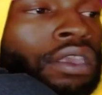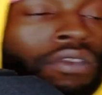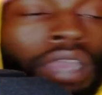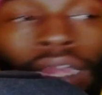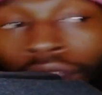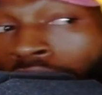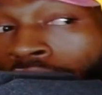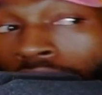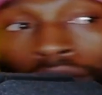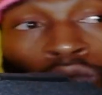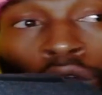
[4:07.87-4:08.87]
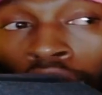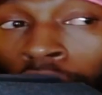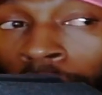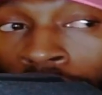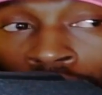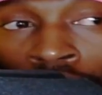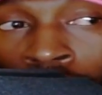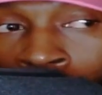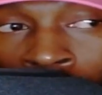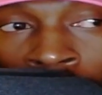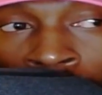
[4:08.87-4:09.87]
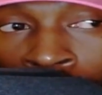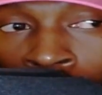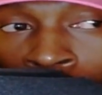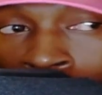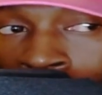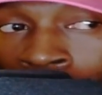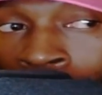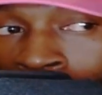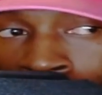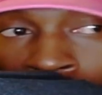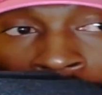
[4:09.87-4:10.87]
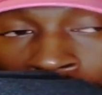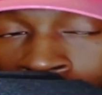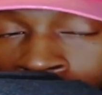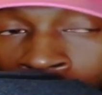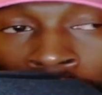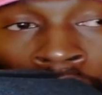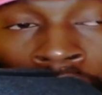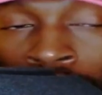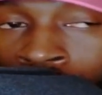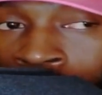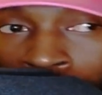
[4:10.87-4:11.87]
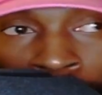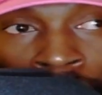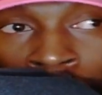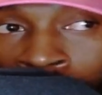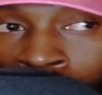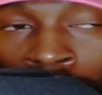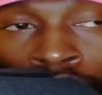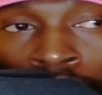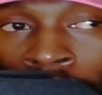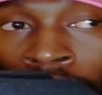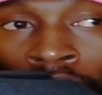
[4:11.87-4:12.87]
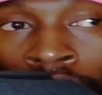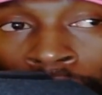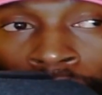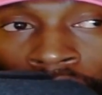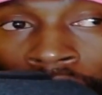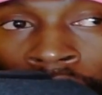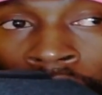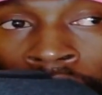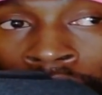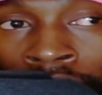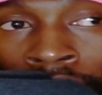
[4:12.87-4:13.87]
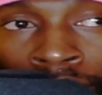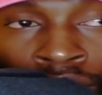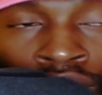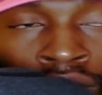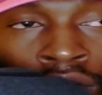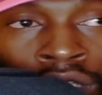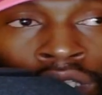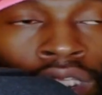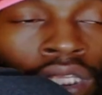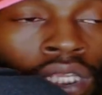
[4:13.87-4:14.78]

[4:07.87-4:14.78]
You got the one who opened the door, other homie who came with him, and then the third guy who just appeared on the way on the beeline to the sauna.